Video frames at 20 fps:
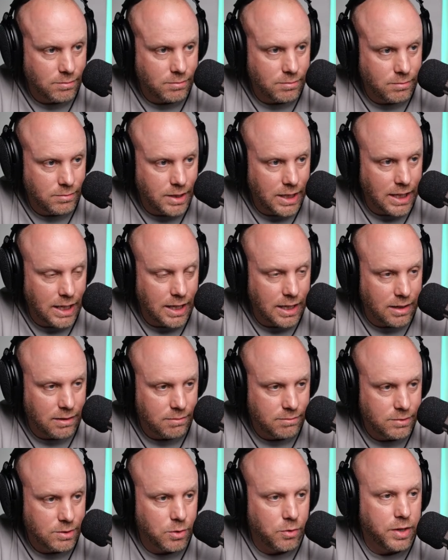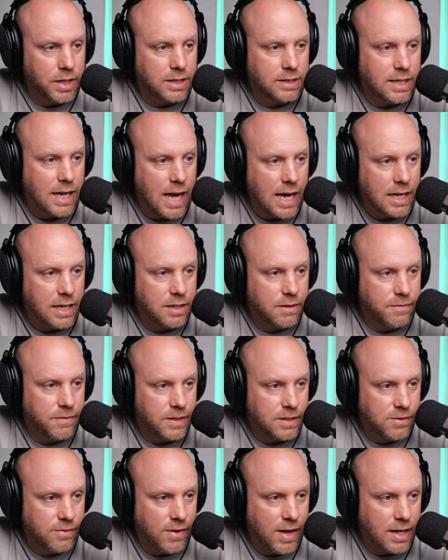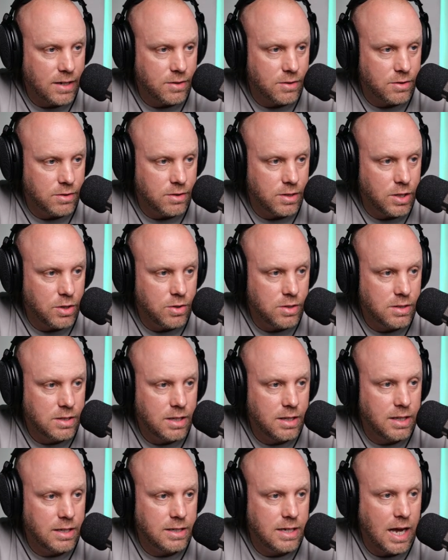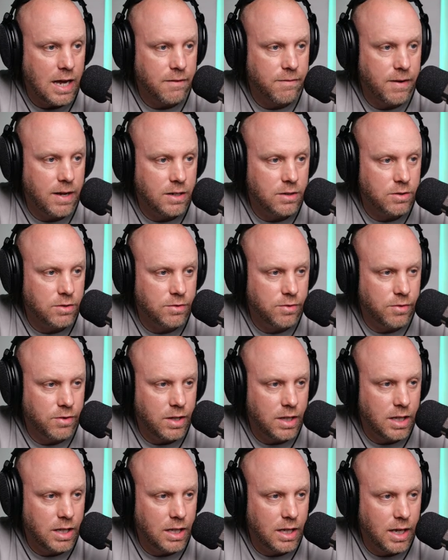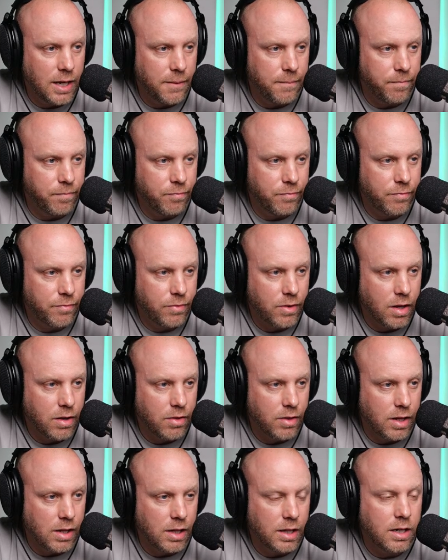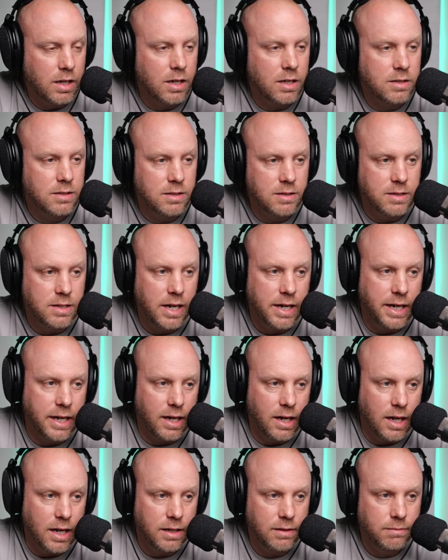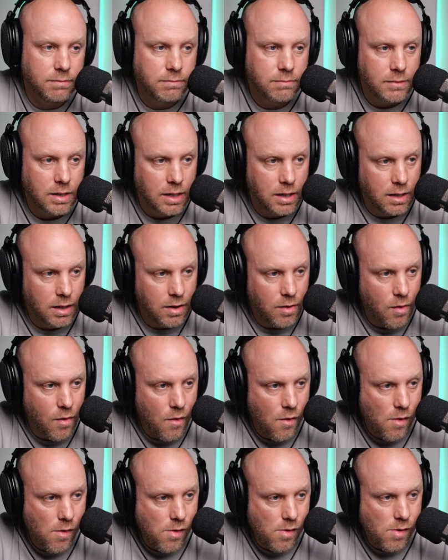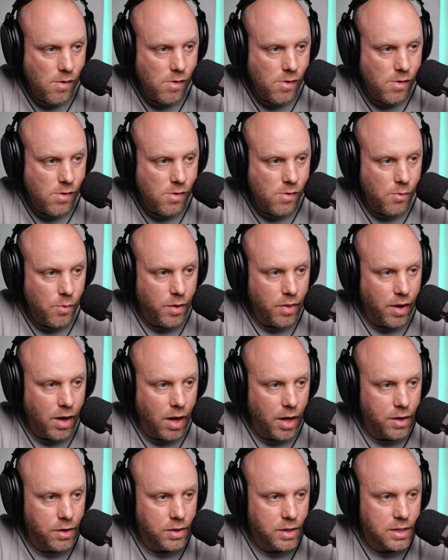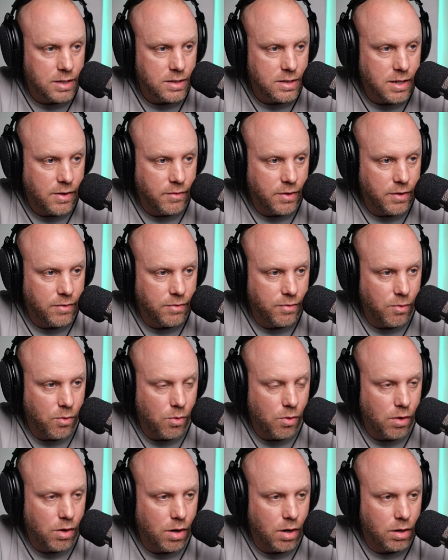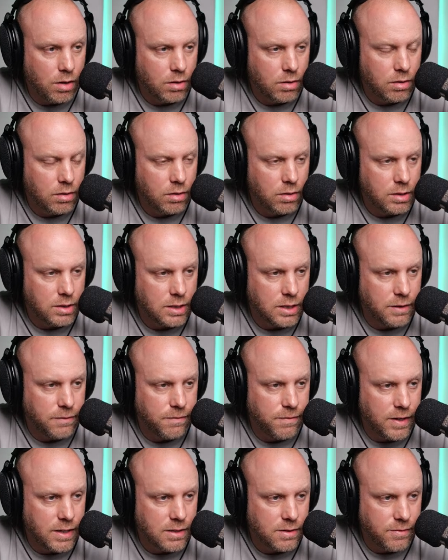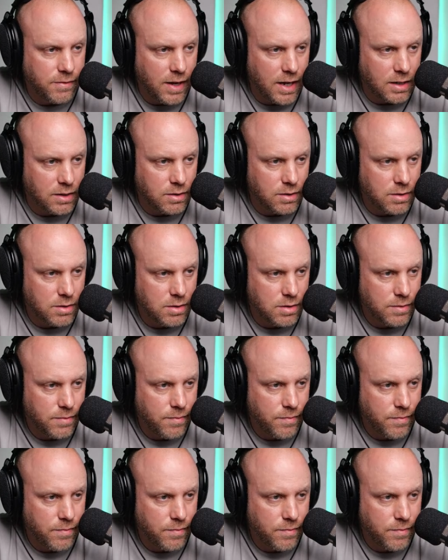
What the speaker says: Yeah. So the attack and defense factors. You can see the attack factors for the Klingons is 99, with 174 defense factors.